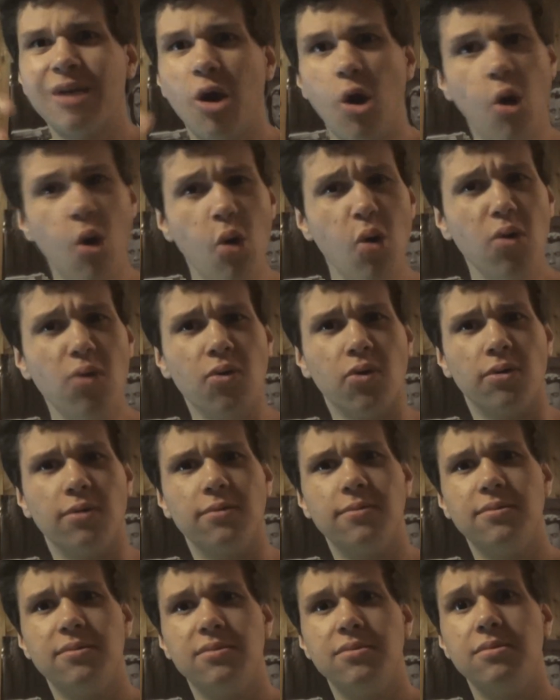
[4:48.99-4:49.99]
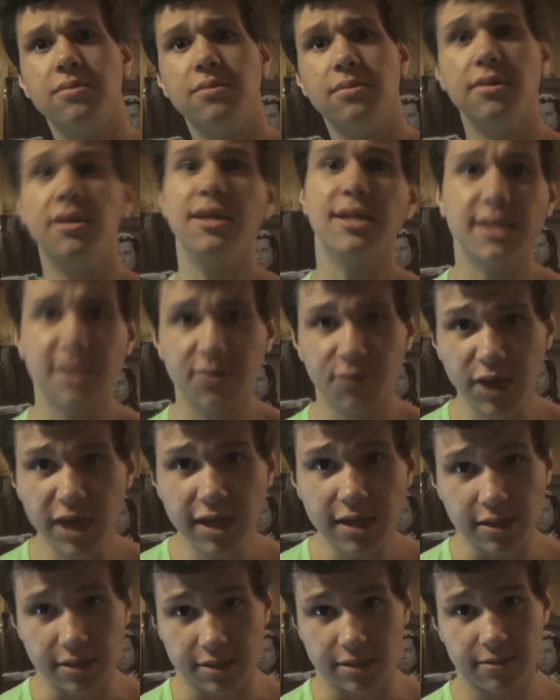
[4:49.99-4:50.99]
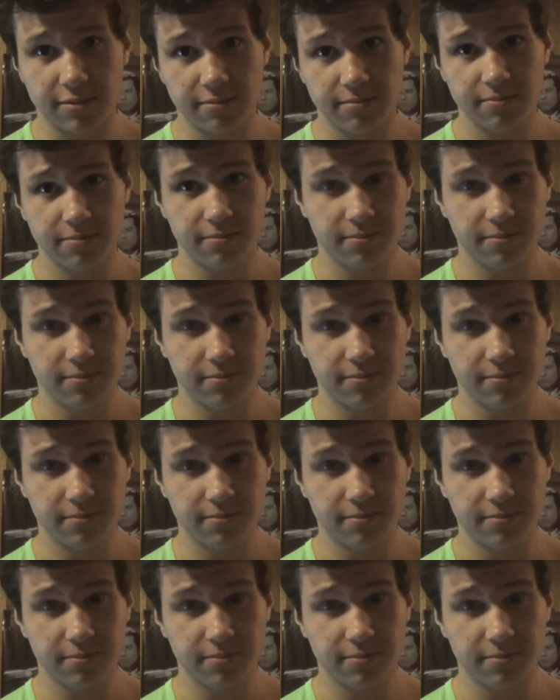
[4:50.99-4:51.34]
who is the weakest?